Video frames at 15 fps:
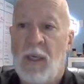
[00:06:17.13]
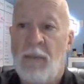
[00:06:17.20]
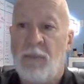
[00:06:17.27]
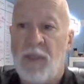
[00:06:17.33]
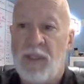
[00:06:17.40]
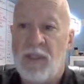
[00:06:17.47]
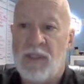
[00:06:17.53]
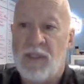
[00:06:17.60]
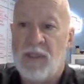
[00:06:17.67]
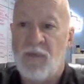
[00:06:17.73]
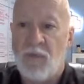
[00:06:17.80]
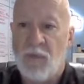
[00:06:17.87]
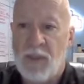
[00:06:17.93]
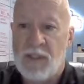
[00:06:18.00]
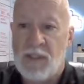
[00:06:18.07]
pieces
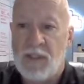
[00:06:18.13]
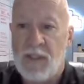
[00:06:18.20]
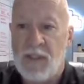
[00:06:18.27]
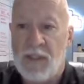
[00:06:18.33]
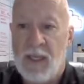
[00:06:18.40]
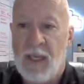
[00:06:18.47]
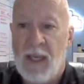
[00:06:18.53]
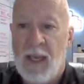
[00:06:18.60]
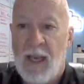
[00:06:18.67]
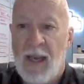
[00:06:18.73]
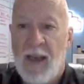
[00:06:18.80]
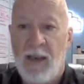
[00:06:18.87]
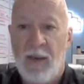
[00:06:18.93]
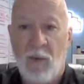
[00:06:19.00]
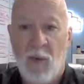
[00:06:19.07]
of Reese's,
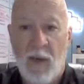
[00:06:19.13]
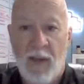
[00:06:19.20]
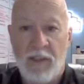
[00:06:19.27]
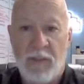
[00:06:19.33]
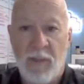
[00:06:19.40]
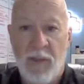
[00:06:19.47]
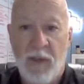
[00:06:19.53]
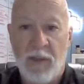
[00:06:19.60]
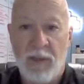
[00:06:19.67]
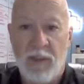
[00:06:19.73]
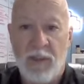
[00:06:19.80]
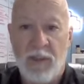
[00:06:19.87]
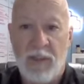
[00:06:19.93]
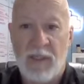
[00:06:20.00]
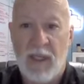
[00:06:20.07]
and raspberry
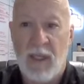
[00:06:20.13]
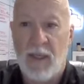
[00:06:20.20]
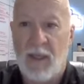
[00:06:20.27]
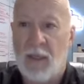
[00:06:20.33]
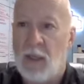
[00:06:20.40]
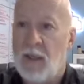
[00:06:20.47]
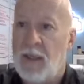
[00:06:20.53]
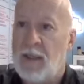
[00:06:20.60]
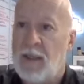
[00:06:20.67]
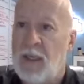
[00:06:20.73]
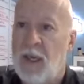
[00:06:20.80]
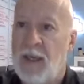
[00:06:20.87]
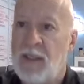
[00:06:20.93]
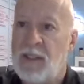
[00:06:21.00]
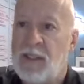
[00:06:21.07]
cheesecake. All right,
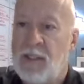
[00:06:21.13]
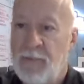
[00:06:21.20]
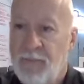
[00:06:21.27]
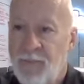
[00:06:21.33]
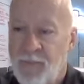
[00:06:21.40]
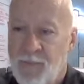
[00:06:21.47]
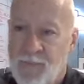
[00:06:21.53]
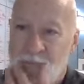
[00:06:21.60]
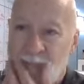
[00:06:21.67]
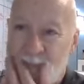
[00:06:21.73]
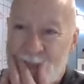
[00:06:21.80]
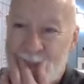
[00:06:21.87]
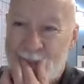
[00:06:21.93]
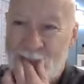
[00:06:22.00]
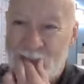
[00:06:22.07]
guys.
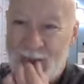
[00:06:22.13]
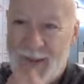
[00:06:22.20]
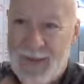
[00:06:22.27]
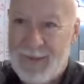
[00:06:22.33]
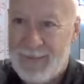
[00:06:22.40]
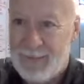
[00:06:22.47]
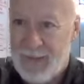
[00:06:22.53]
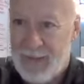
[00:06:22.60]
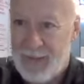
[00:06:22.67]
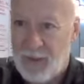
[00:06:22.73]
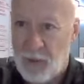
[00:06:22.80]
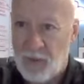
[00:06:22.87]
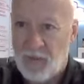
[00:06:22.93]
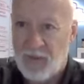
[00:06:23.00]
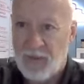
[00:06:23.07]
And the
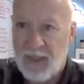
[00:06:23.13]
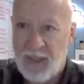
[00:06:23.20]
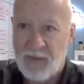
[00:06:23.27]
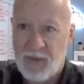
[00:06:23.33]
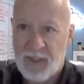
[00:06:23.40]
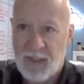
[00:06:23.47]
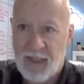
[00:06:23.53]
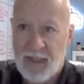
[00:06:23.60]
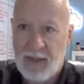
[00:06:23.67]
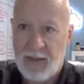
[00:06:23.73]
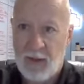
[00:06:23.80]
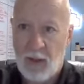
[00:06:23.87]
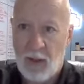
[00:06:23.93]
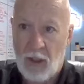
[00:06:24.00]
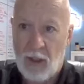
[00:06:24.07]
new flavors again
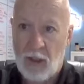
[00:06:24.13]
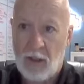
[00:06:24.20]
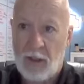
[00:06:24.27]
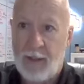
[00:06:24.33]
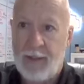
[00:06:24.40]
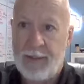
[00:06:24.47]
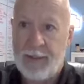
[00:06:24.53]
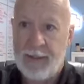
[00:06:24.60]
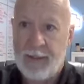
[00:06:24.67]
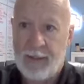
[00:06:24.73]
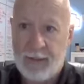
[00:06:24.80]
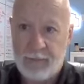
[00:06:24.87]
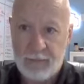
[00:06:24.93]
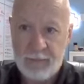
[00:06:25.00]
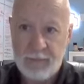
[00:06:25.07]
are
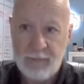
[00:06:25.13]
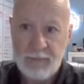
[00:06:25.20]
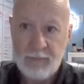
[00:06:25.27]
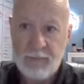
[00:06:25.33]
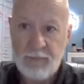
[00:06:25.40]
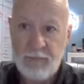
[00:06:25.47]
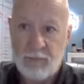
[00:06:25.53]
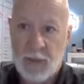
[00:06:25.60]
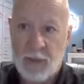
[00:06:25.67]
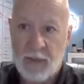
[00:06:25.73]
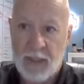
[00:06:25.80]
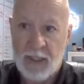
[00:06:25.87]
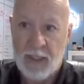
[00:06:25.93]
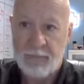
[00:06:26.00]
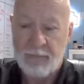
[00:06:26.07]

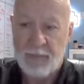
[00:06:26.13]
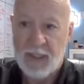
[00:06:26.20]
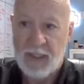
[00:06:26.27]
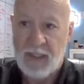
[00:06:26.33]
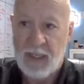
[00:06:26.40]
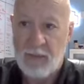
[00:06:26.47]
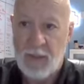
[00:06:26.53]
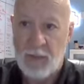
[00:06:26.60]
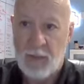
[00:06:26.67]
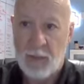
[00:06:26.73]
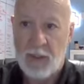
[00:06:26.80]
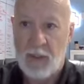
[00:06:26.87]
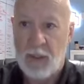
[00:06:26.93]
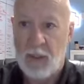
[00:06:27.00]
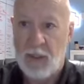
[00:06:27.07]
bubblegum, Canadian maple
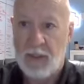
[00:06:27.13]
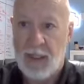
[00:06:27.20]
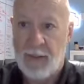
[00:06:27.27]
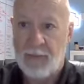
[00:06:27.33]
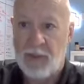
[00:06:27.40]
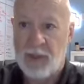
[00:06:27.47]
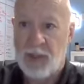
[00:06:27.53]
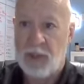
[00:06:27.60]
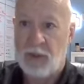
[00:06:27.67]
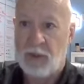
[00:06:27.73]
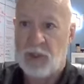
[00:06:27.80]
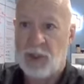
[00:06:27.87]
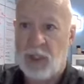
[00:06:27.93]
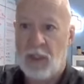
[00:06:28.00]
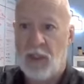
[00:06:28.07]
pecan, cappuccino,
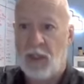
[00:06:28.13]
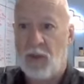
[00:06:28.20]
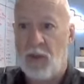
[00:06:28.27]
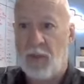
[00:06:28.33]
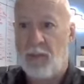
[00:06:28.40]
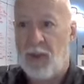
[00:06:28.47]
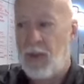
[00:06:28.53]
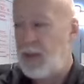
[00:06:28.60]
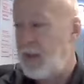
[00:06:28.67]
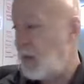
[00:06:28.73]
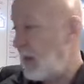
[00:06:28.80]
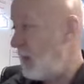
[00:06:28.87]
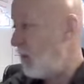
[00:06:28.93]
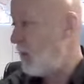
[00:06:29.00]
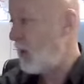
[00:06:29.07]
chocolate cream pie, and
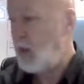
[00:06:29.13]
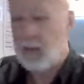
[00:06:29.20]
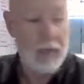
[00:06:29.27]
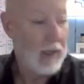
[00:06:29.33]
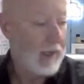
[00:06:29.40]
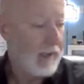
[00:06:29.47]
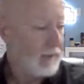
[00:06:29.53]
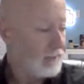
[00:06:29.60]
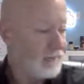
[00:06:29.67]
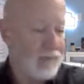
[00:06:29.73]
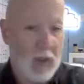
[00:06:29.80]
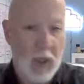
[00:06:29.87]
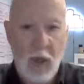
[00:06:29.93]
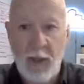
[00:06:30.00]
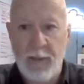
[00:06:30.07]
lemon meringue pie.
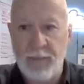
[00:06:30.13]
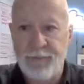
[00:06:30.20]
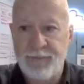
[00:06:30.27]
All right.